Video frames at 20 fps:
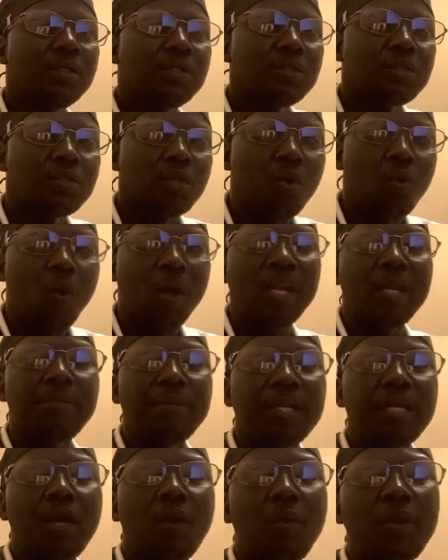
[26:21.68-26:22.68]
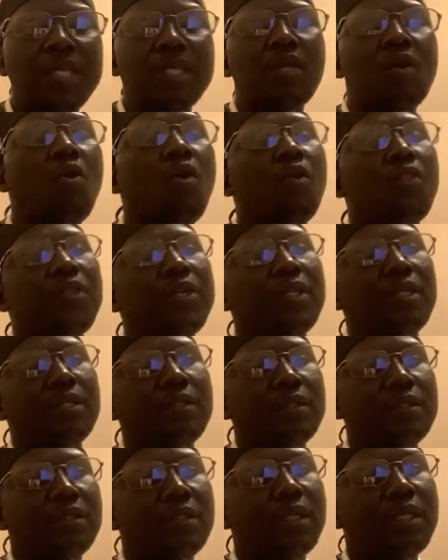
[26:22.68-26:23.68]
So one of them can wait a
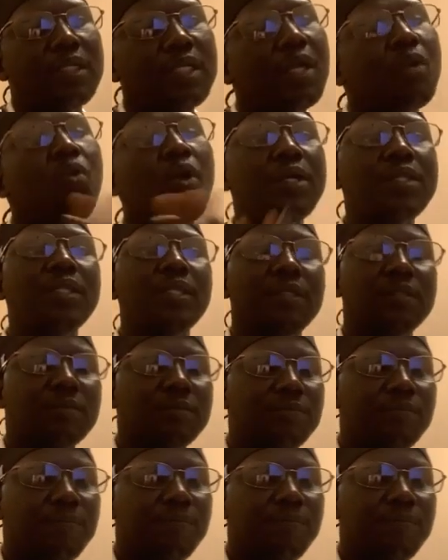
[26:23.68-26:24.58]
continent. Tell what thing.